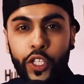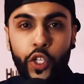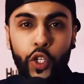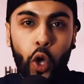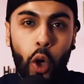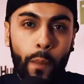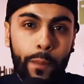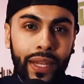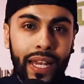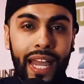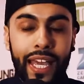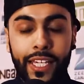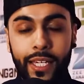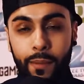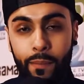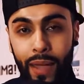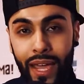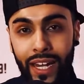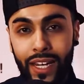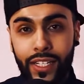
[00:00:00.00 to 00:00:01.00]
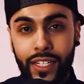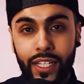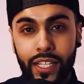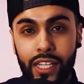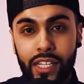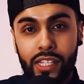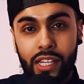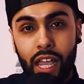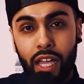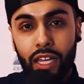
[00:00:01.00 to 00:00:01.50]
You got me like a
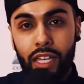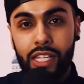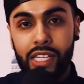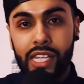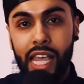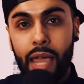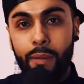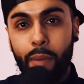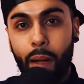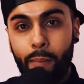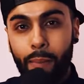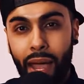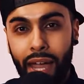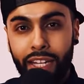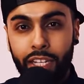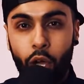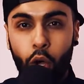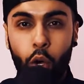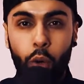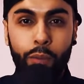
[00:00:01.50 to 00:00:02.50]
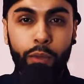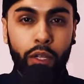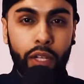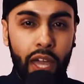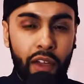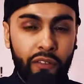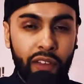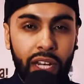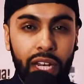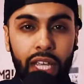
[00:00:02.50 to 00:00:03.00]
melody, stuck inside my mind, I hope you
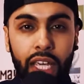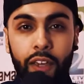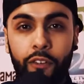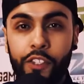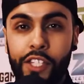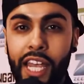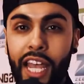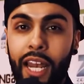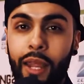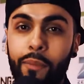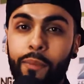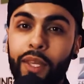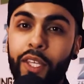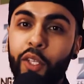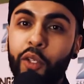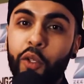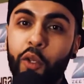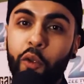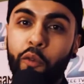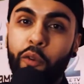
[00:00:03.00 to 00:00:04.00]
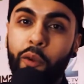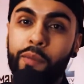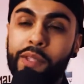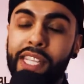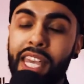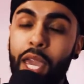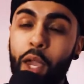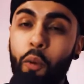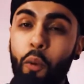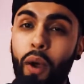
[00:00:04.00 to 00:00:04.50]
never leave. Telling me you knew from
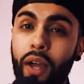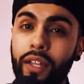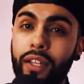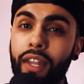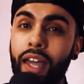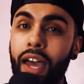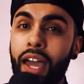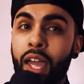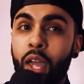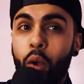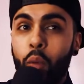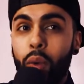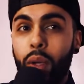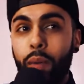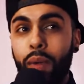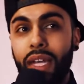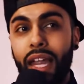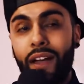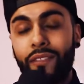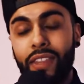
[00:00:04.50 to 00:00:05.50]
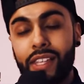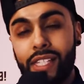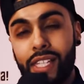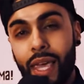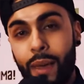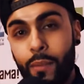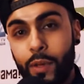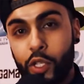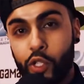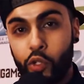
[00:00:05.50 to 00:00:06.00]
day one that we would have this
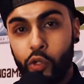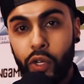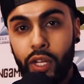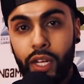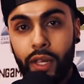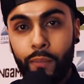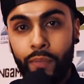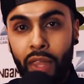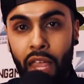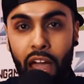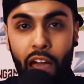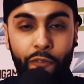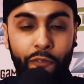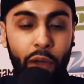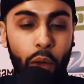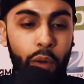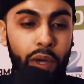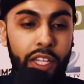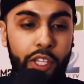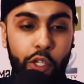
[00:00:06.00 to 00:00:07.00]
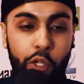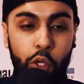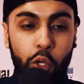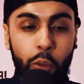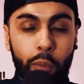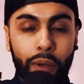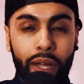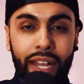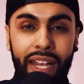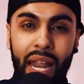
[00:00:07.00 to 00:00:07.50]
chemistry. I felt it
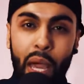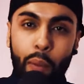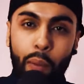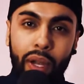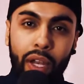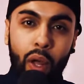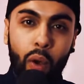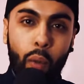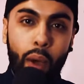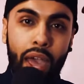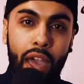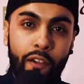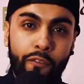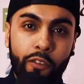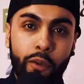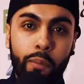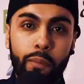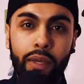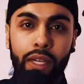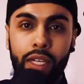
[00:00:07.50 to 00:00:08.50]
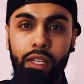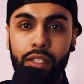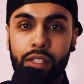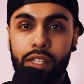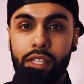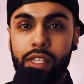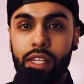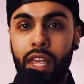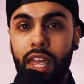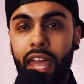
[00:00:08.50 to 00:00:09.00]
too, but now I know what heaven
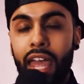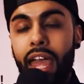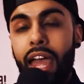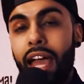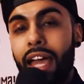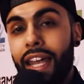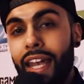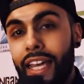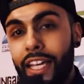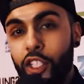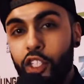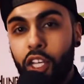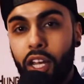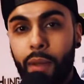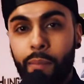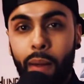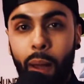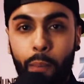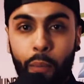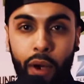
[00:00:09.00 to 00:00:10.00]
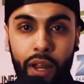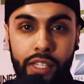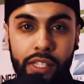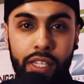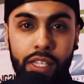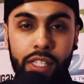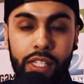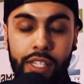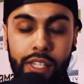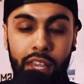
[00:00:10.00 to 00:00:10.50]
means. An angel in my
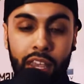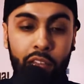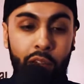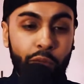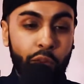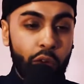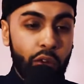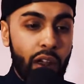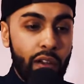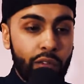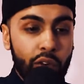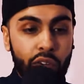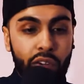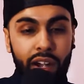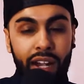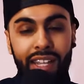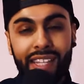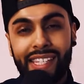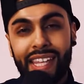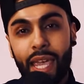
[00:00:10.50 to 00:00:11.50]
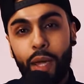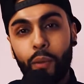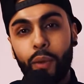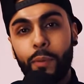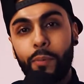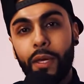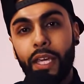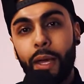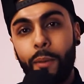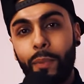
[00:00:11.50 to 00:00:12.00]
presence, forever and a day
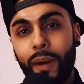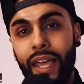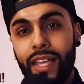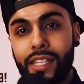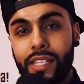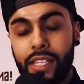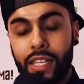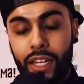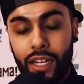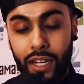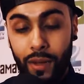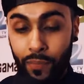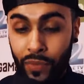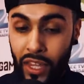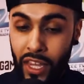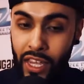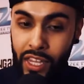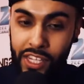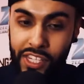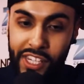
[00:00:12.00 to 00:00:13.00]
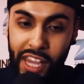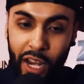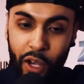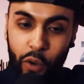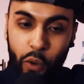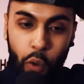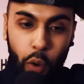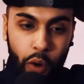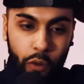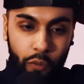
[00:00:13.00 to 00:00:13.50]
would be a blessing.
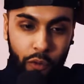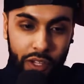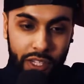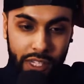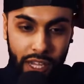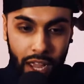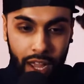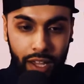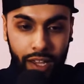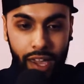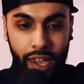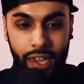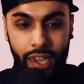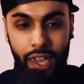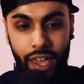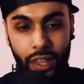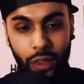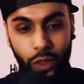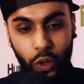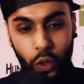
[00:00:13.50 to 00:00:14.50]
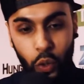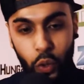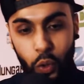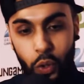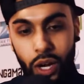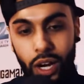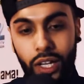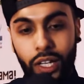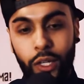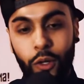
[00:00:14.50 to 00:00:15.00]
Sanu hon fasage ye,
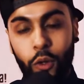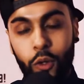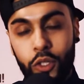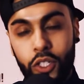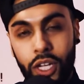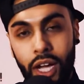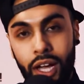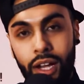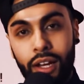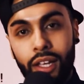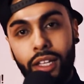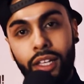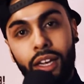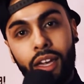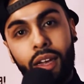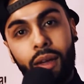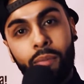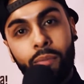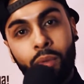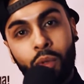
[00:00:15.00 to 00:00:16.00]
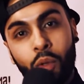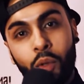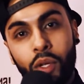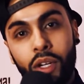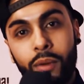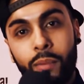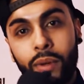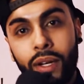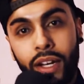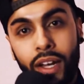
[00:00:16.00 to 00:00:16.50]
dura kyon jaren ye,
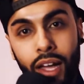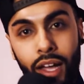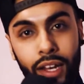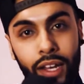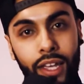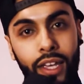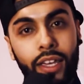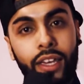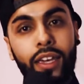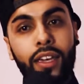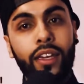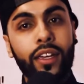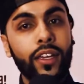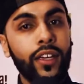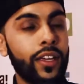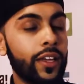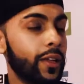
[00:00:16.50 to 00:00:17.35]
mood banale ye.